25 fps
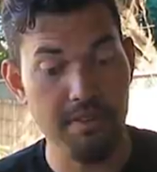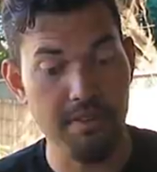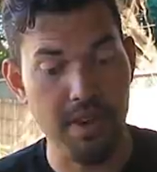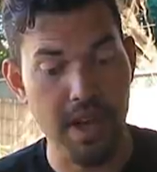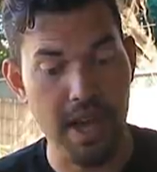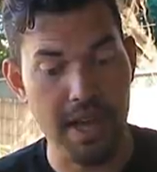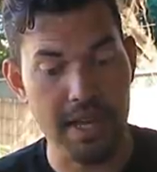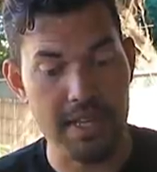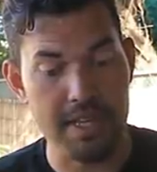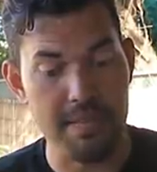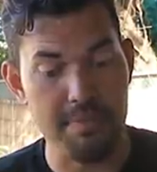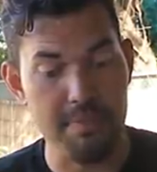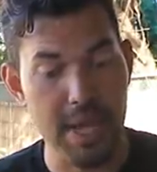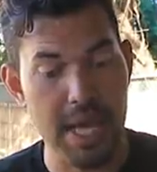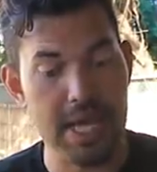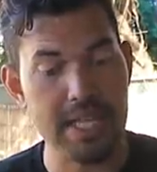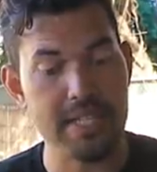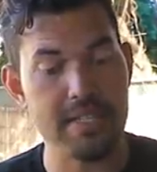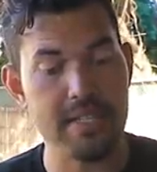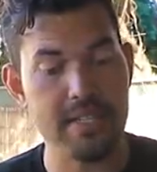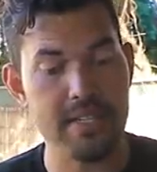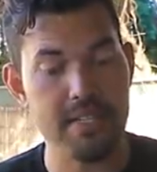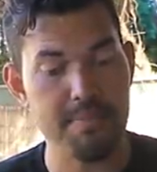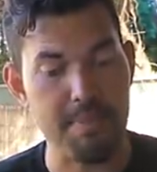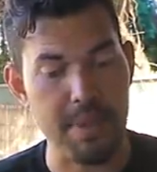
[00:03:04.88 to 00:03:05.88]
varieties.
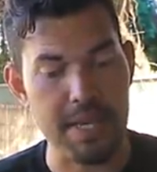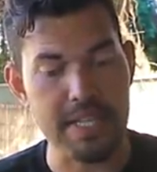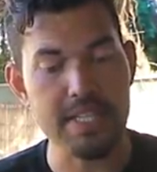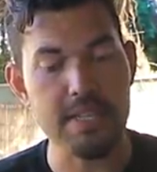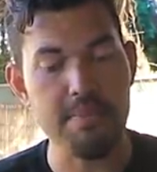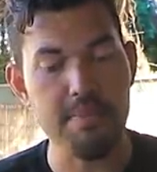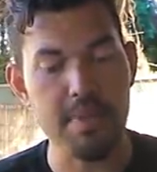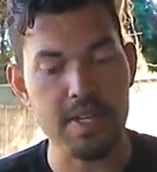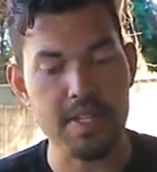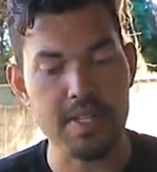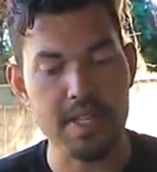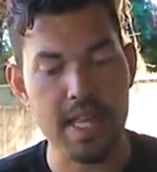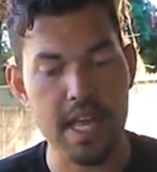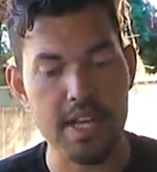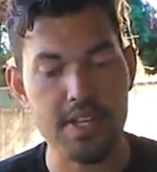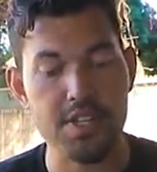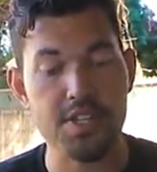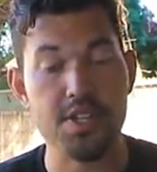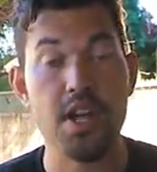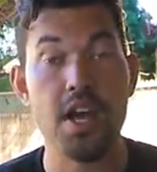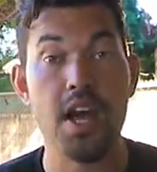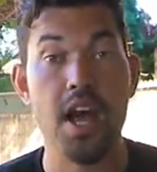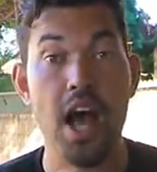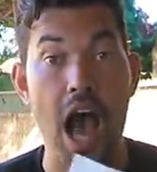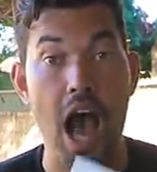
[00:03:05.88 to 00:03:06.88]
Best, Spicy
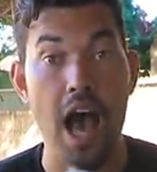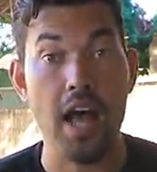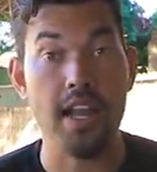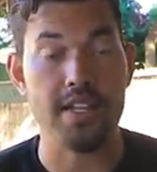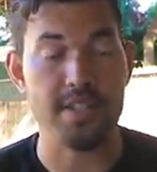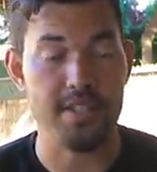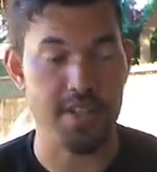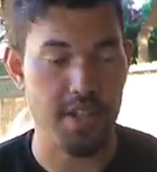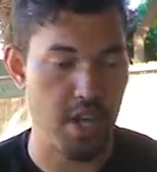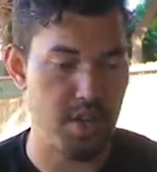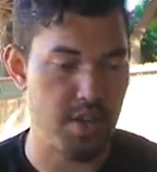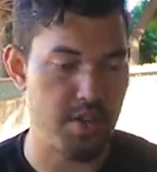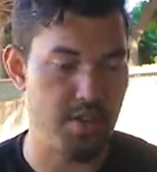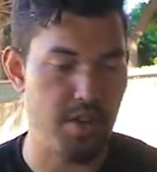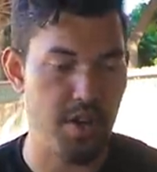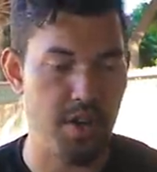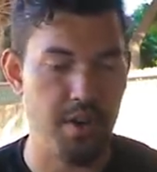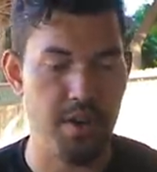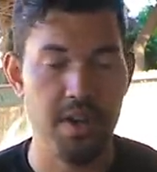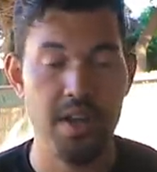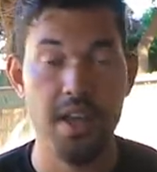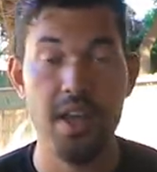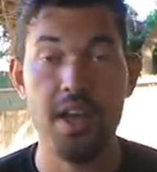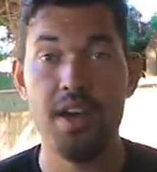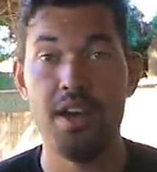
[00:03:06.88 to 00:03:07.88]
Mustache,
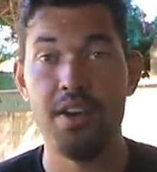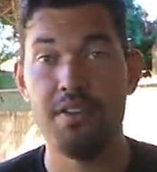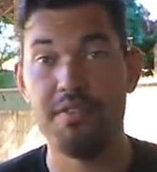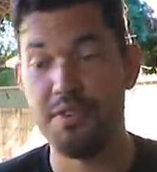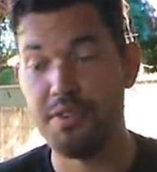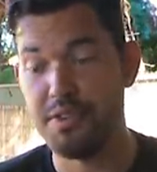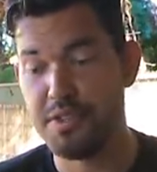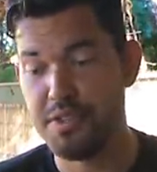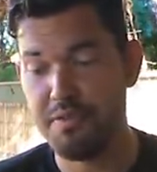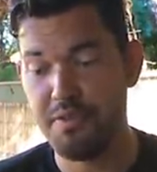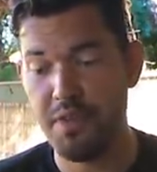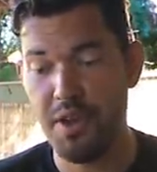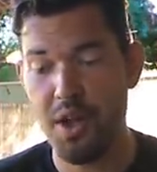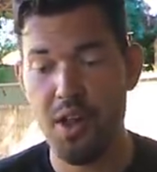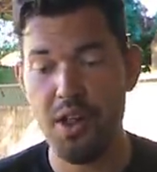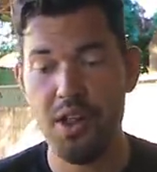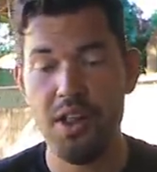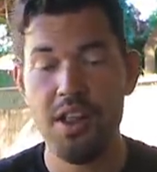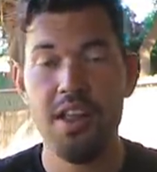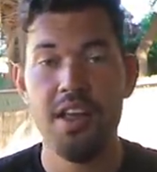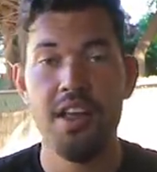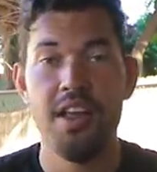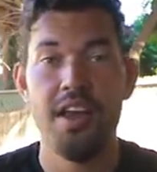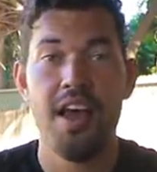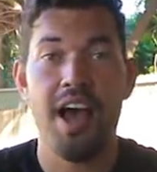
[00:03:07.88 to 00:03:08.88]
Alessandro. First of
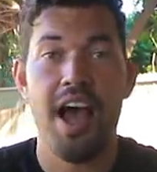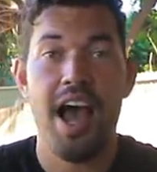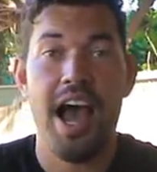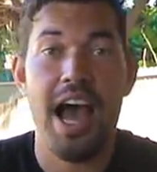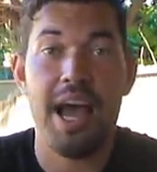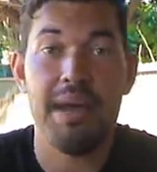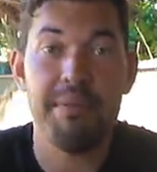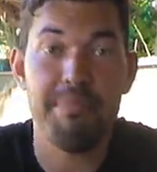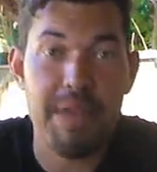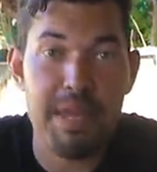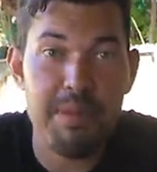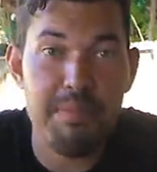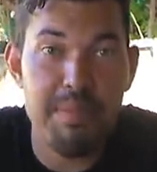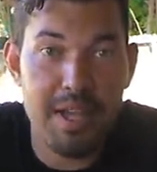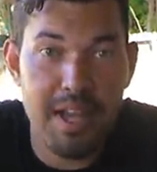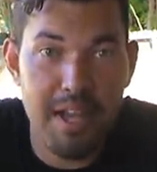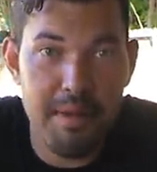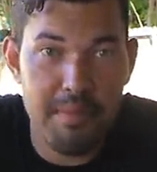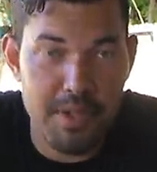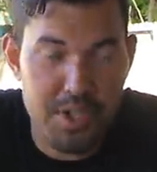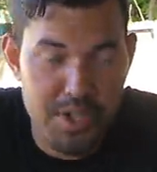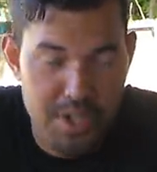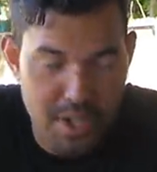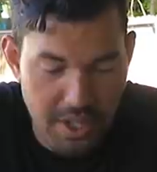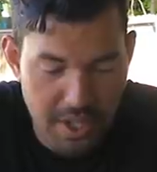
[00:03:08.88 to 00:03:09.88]
all, I may
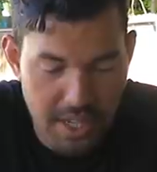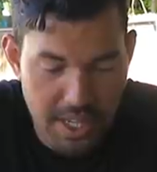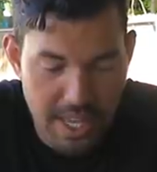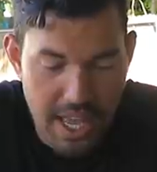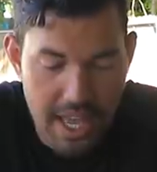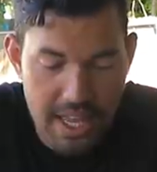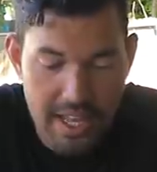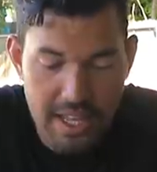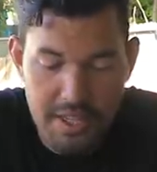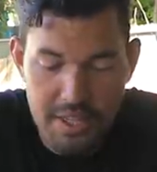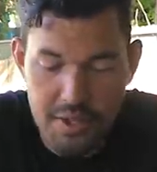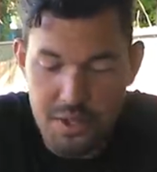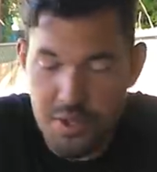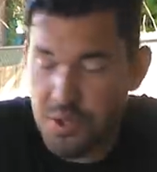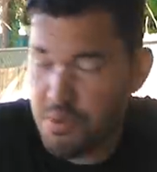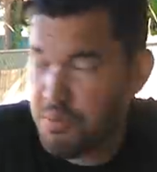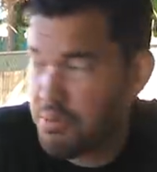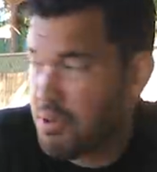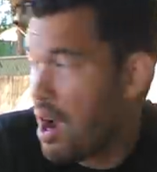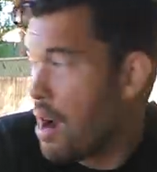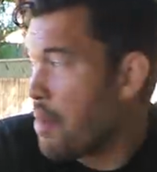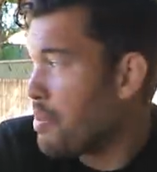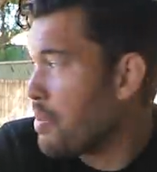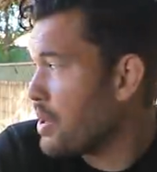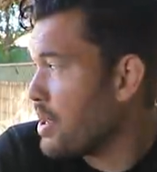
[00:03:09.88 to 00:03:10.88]
become a chili head at this new
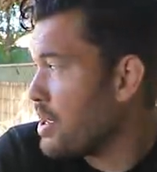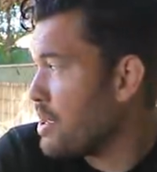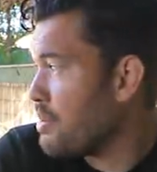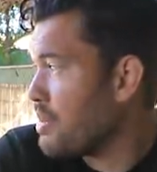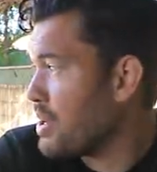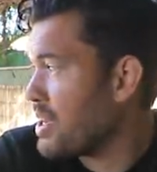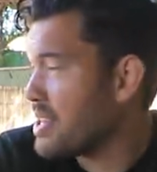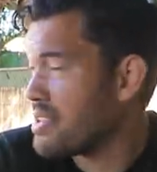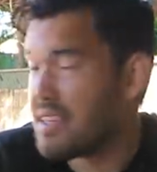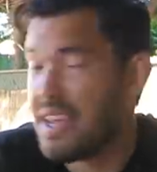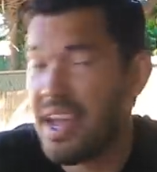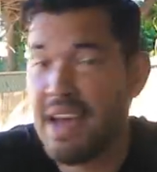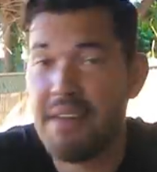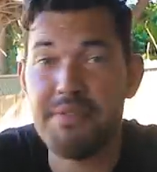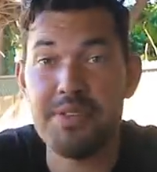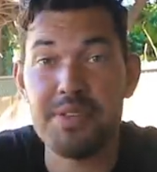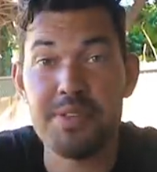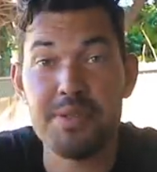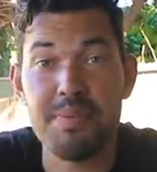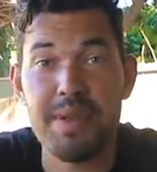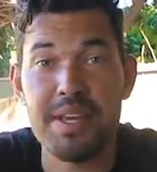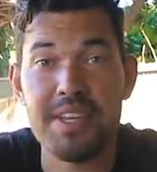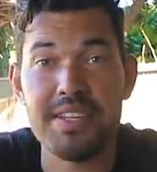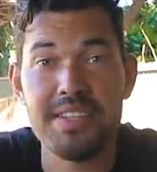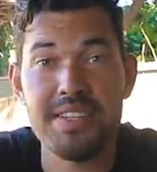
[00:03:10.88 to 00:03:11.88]
property because I have the
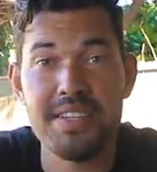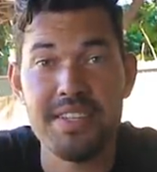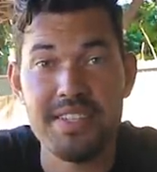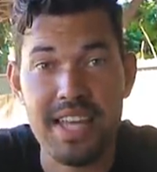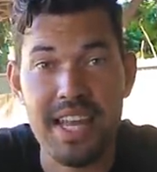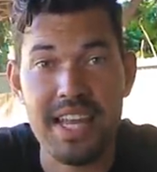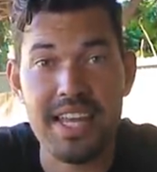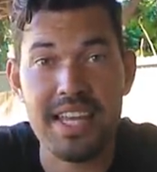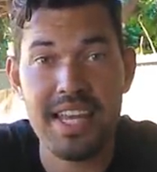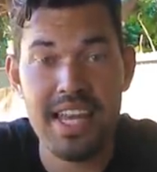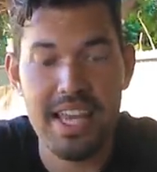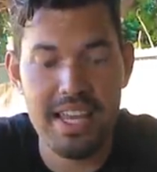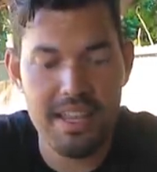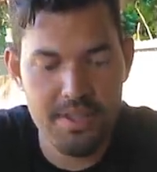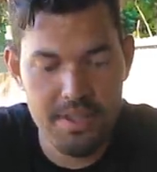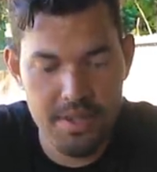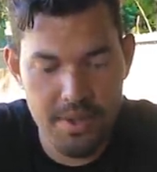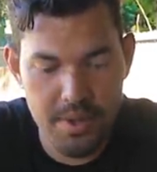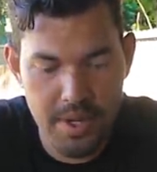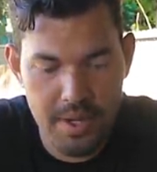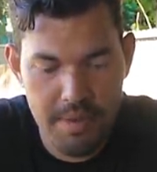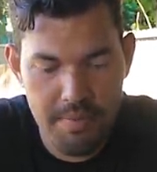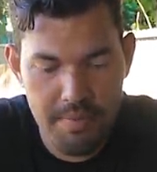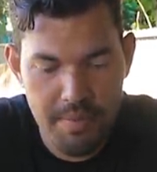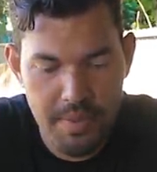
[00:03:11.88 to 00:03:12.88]
space to dedicate
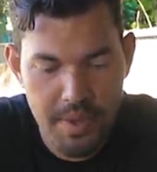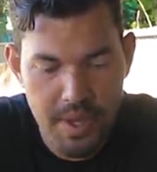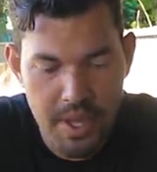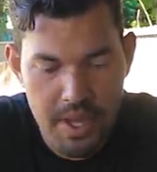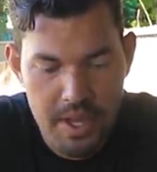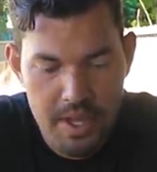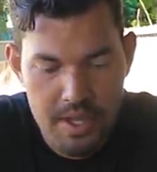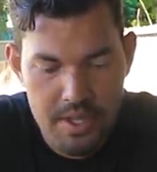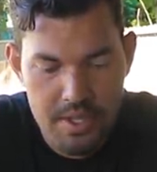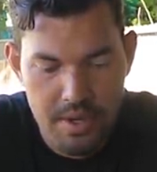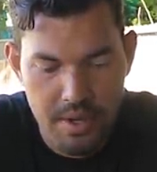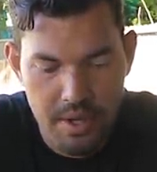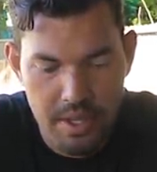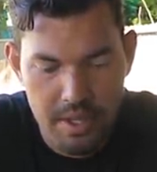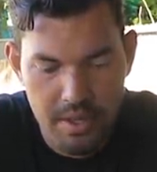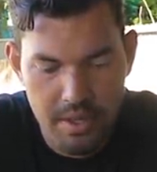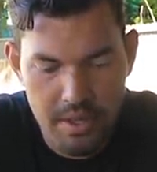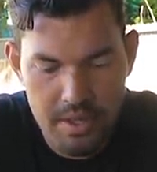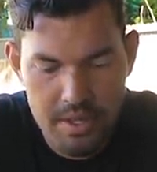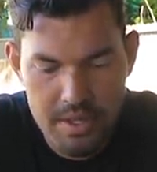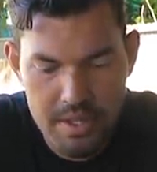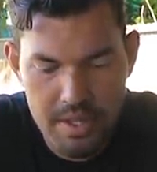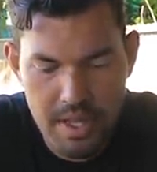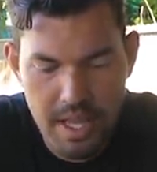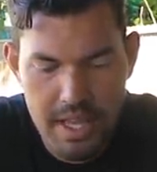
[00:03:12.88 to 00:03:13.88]
to it. So it
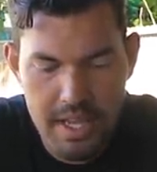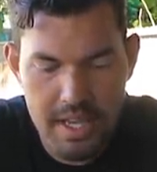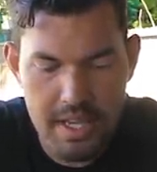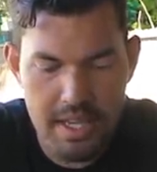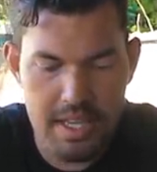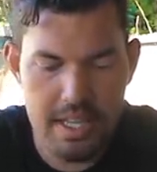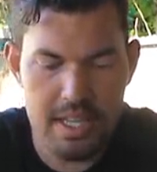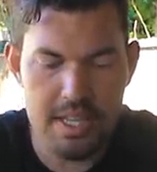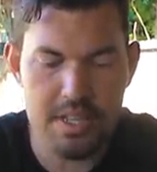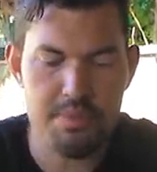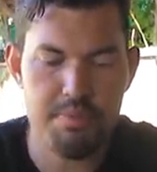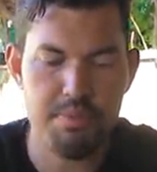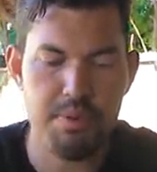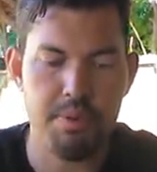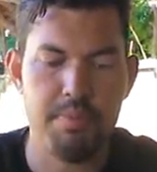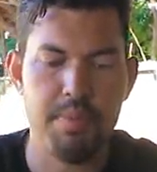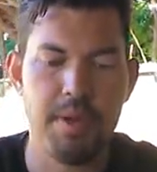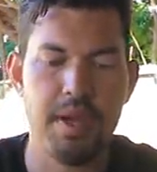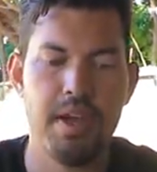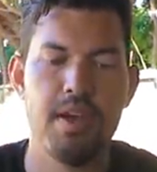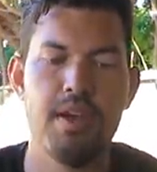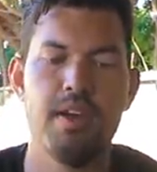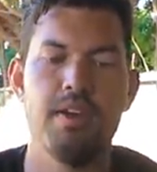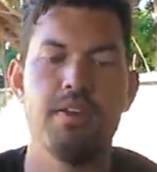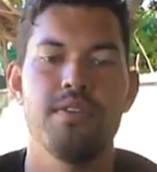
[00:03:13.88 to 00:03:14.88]
looks like he's
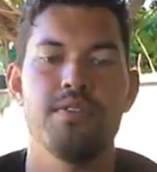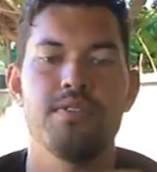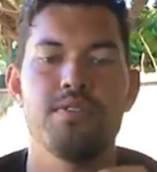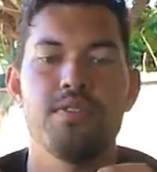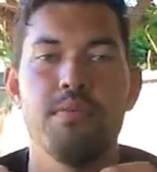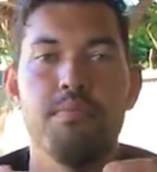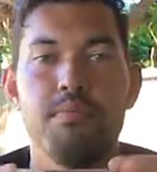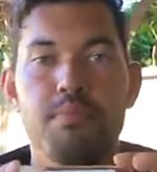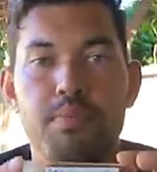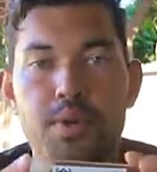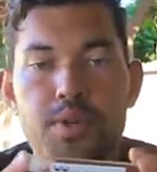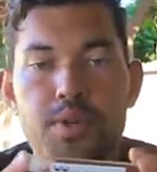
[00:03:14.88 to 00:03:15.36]
prepared some